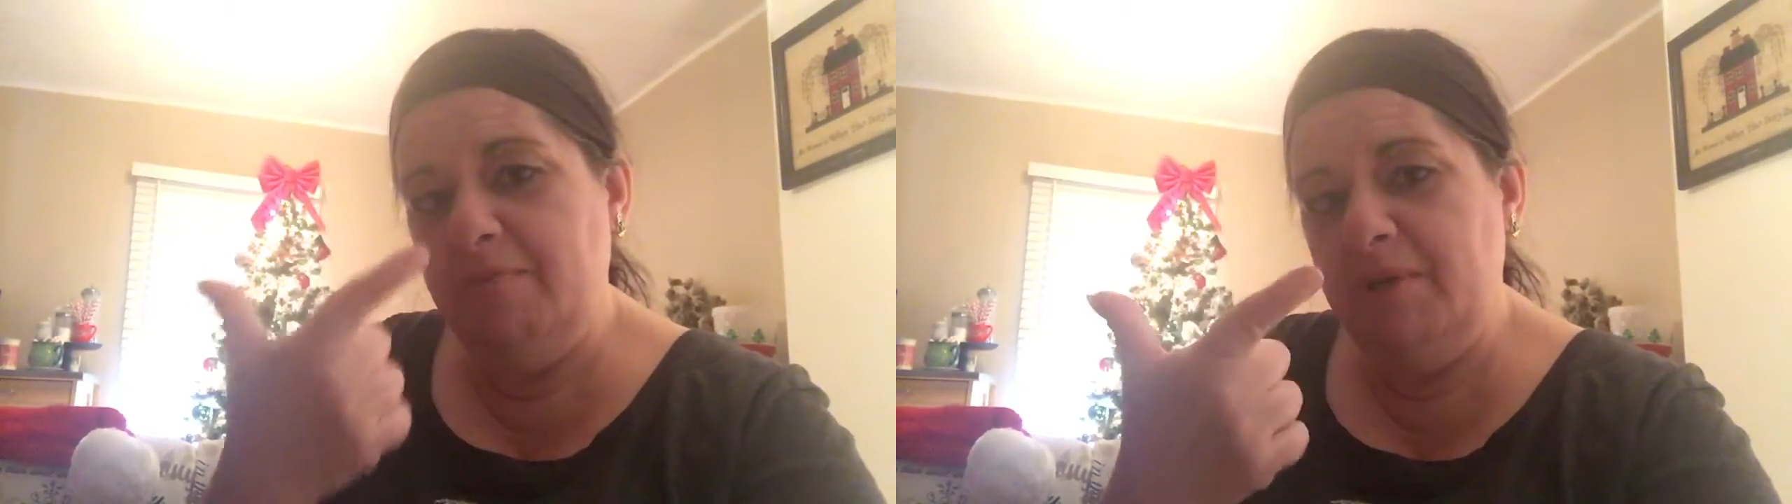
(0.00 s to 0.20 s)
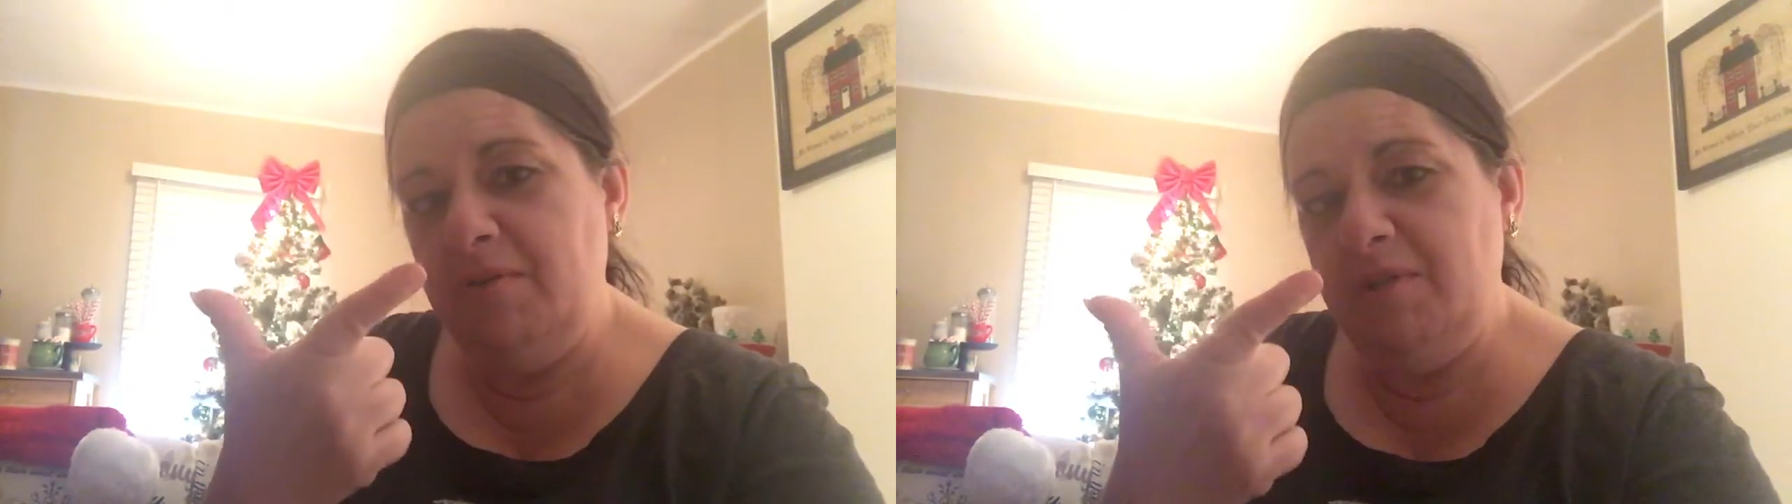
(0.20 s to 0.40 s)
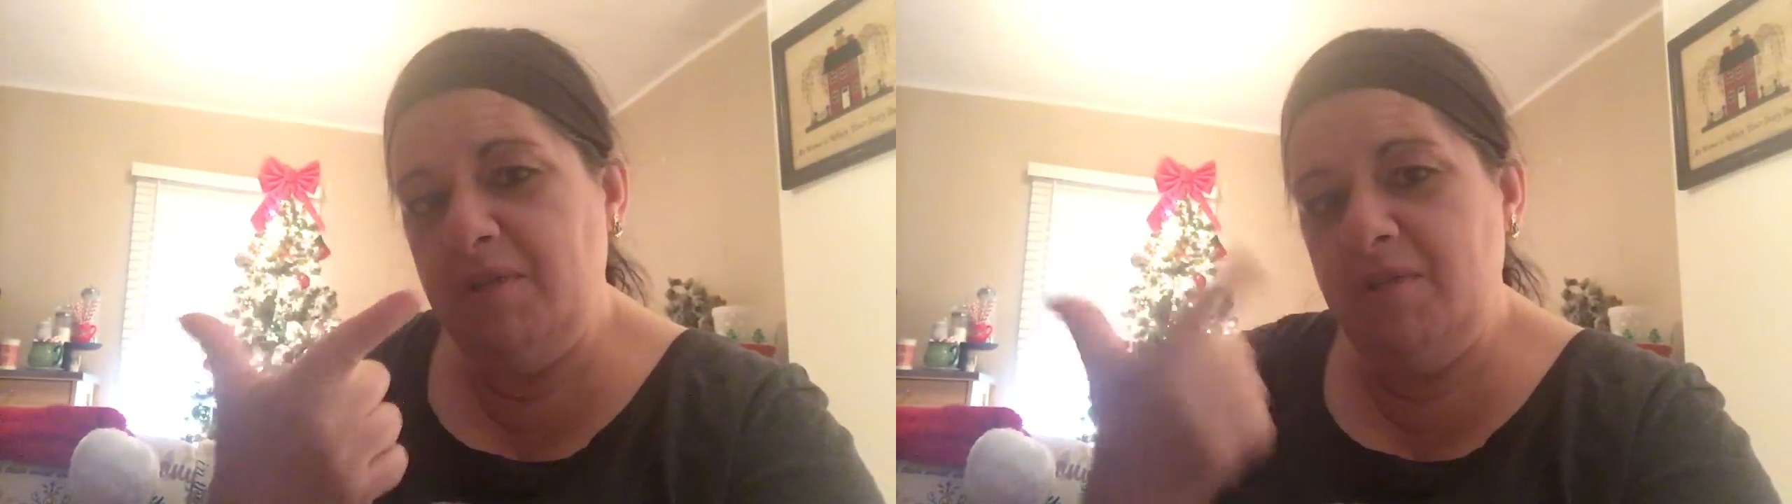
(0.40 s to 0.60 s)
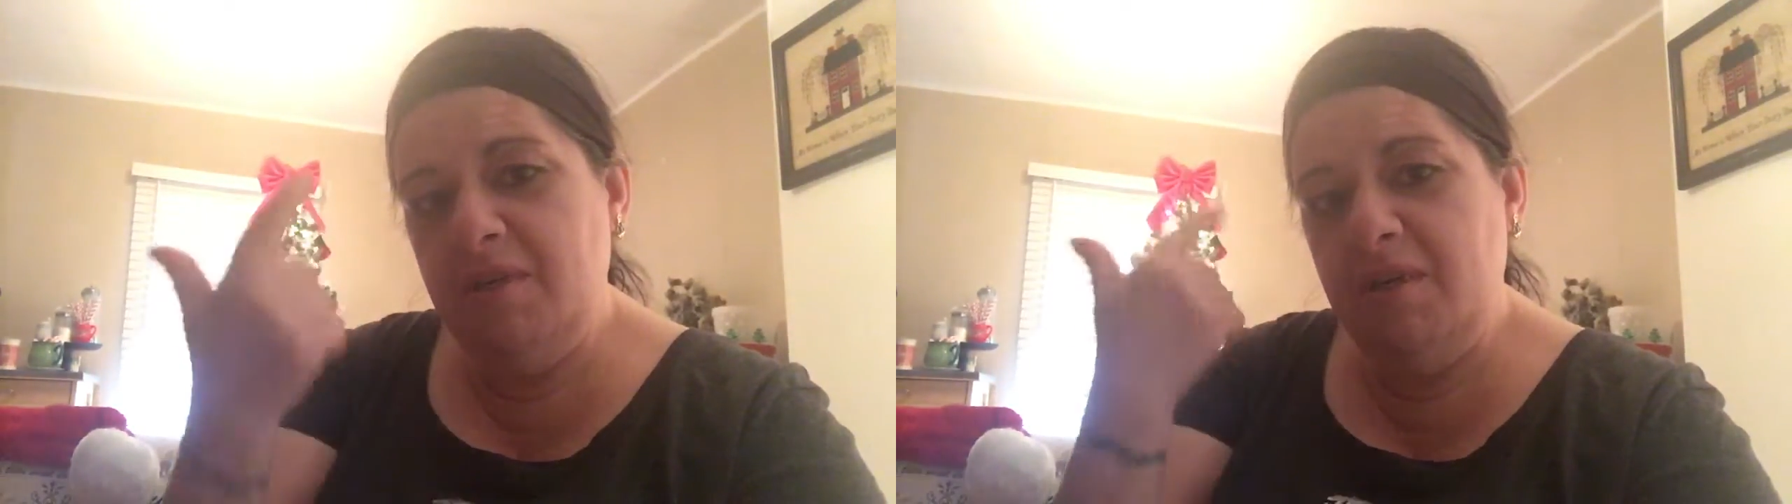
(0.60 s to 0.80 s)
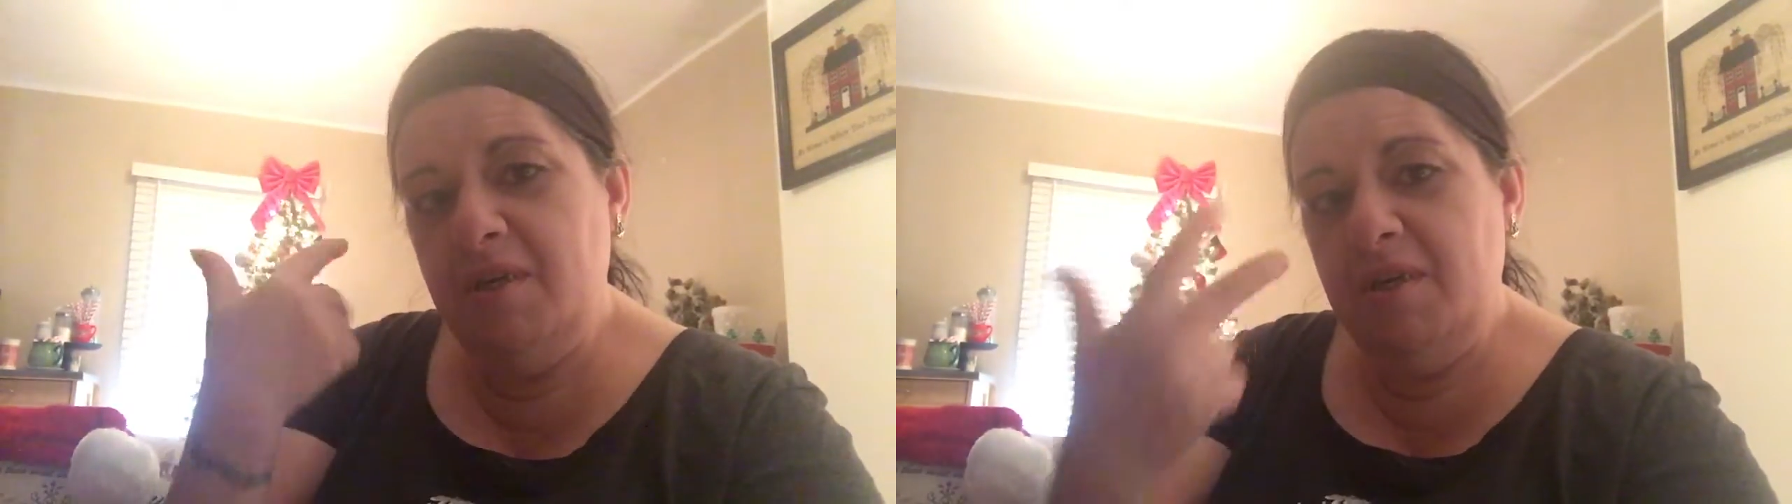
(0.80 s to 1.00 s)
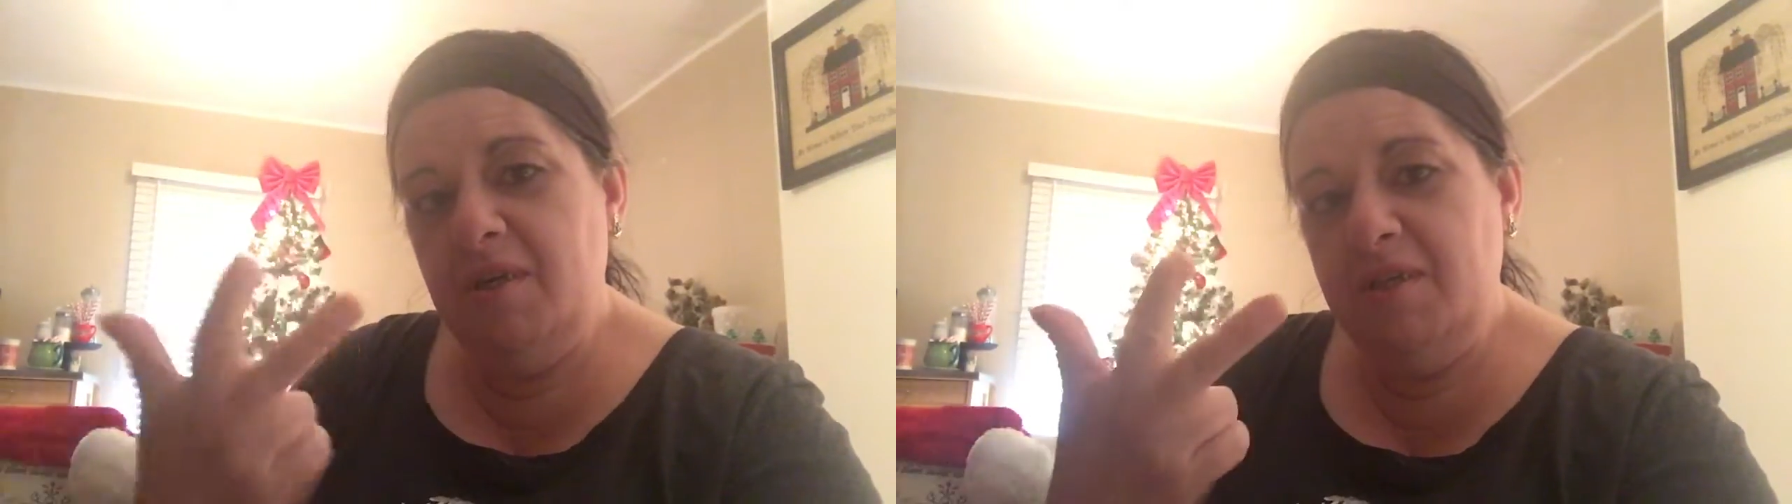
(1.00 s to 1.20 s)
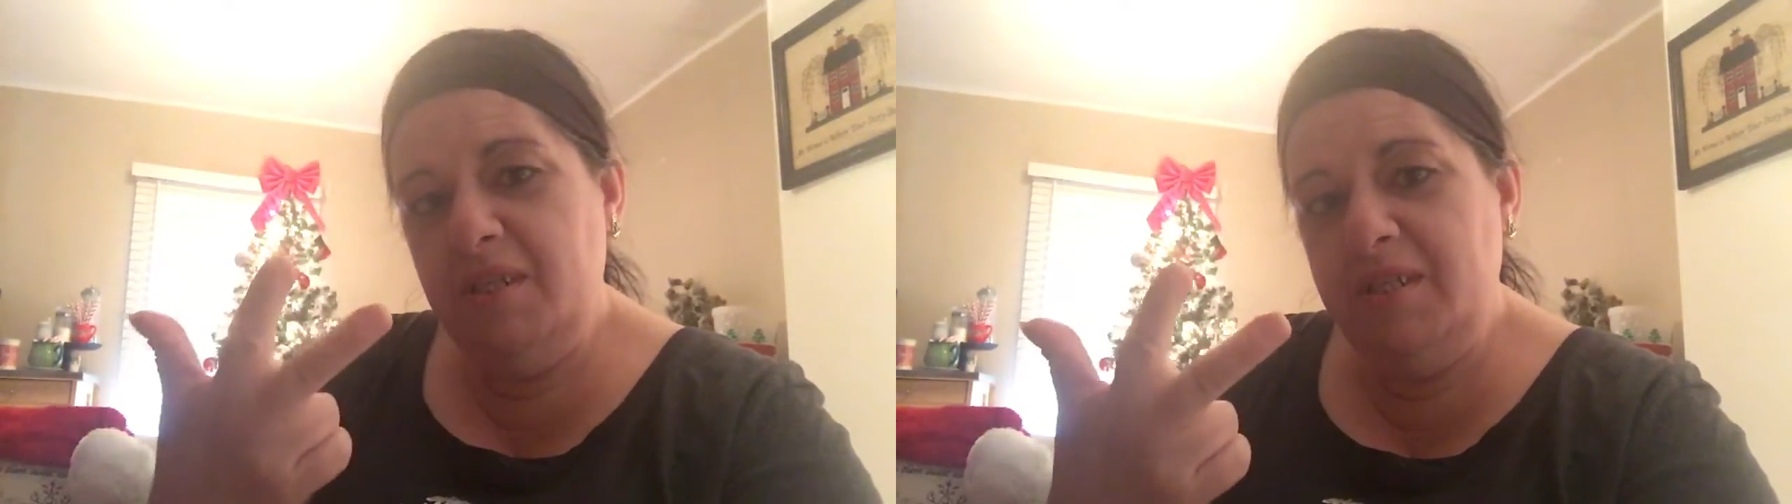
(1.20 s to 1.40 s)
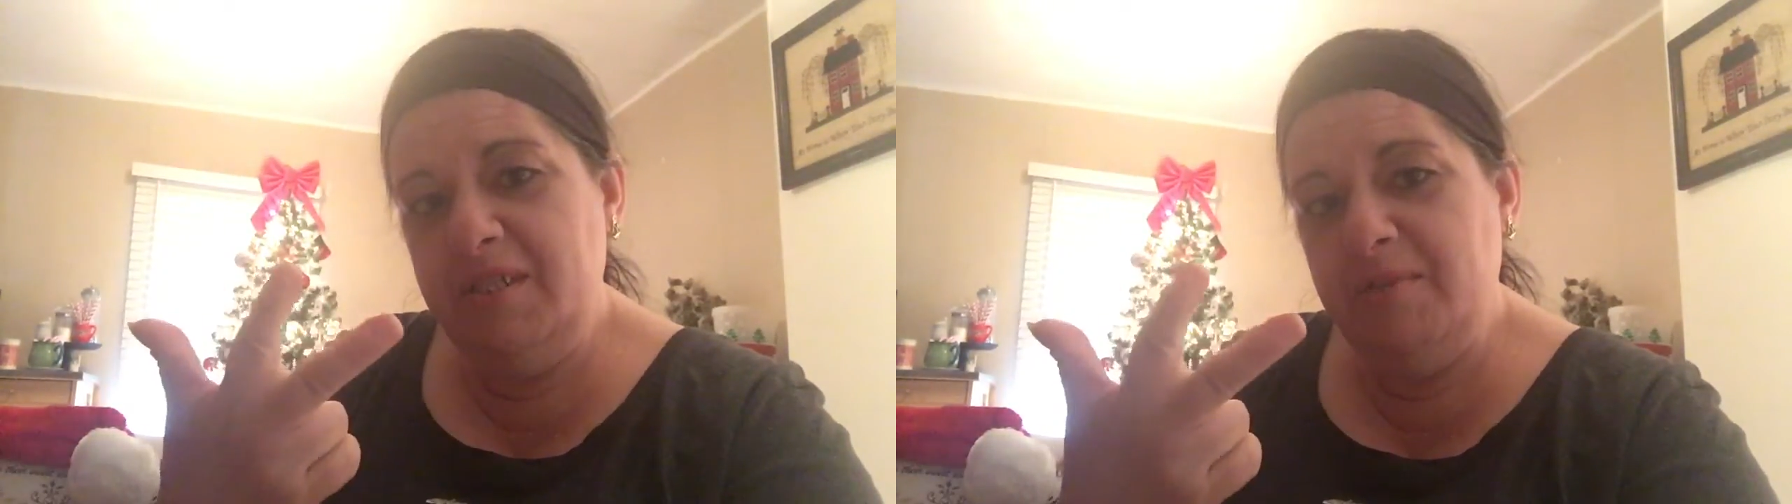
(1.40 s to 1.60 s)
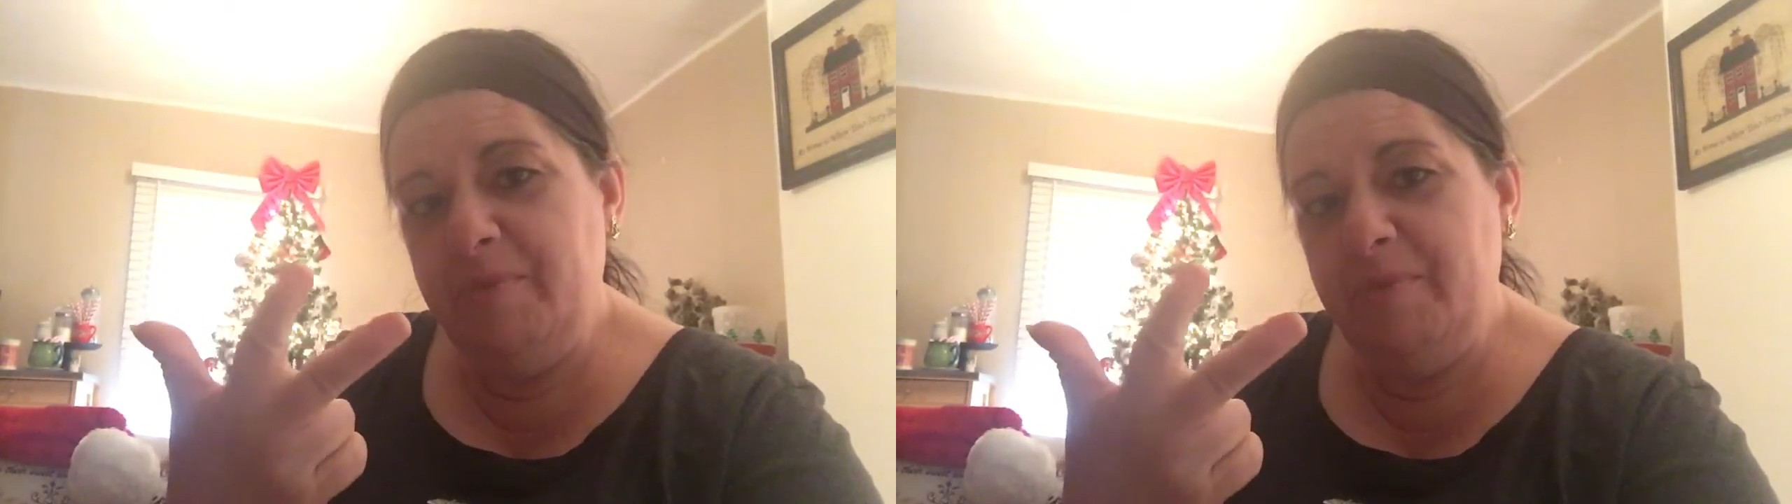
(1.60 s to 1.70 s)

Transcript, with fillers: milk, they sell